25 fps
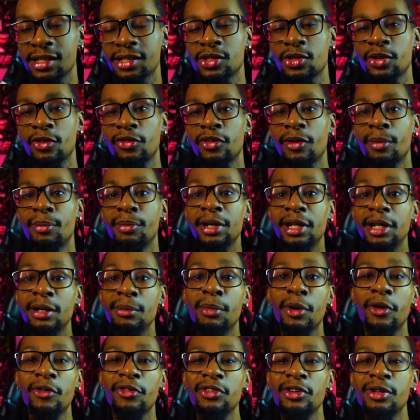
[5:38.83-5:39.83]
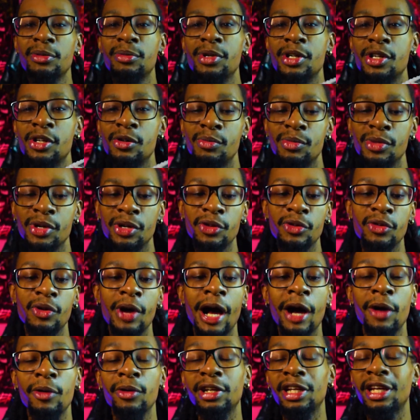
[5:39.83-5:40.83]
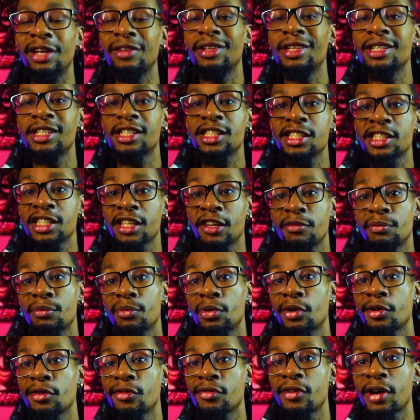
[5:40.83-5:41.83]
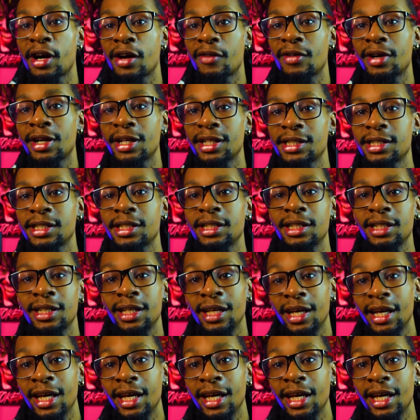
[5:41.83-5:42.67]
So if I'm meeting both of them in the middle, I would give this a 7.5 out of 10.